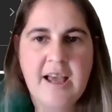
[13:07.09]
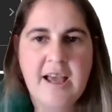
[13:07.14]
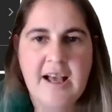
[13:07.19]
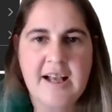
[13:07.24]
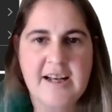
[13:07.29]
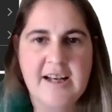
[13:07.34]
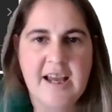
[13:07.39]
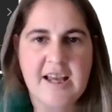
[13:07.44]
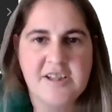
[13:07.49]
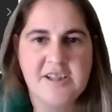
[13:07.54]

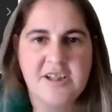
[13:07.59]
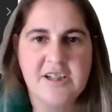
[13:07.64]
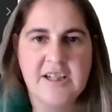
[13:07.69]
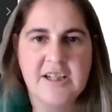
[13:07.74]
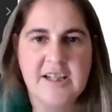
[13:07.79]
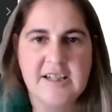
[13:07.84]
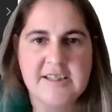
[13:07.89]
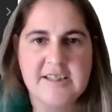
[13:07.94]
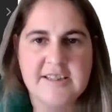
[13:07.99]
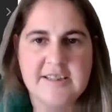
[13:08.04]
And as you
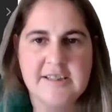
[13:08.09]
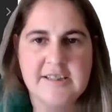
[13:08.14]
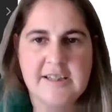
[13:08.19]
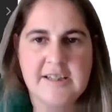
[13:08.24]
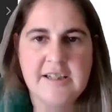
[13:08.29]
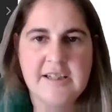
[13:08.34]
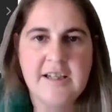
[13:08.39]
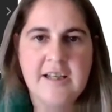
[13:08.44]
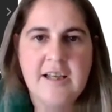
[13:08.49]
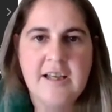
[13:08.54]
can
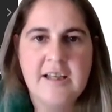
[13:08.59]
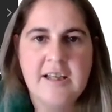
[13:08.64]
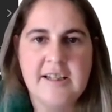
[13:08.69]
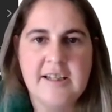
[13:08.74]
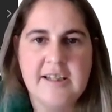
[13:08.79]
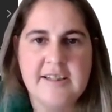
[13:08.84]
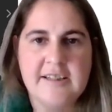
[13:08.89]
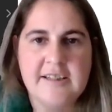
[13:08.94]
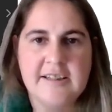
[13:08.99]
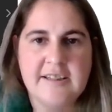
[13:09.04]
see,
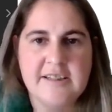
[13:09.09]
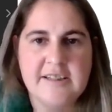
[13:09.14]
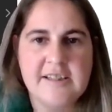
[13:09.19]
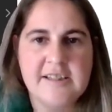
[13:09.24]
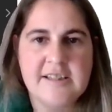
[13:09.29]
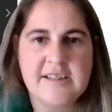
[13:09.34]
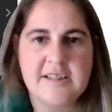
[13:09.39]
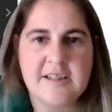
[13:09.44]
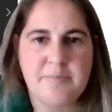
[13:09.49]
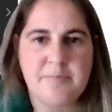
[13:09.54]
it
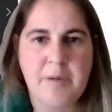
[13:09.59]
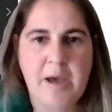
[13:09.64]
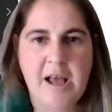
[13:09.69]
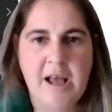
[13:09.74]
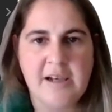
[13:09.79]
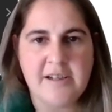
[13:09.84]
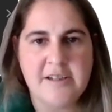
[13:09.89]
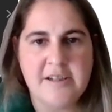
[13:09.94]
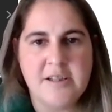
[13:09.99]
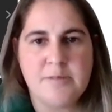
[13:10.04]
lists a
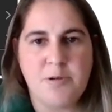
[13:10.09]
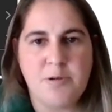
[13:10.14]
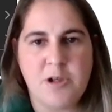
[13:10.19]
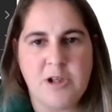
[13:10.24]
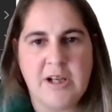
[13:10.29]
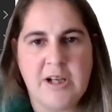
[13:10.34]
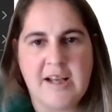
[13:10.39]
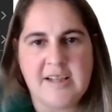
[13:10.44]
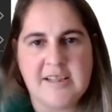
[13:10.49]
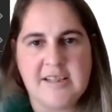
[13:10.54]
balance per
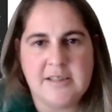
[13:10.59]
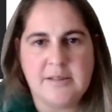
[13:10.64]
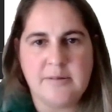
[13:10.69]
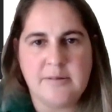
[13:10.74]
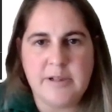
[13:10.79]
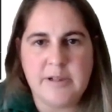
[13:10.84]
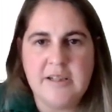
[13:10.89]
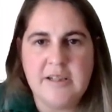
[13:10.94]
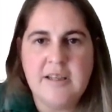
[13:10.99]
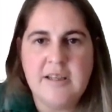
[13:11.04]

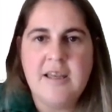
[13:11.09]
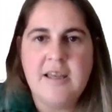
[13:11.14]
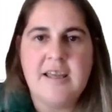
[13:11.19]
customer.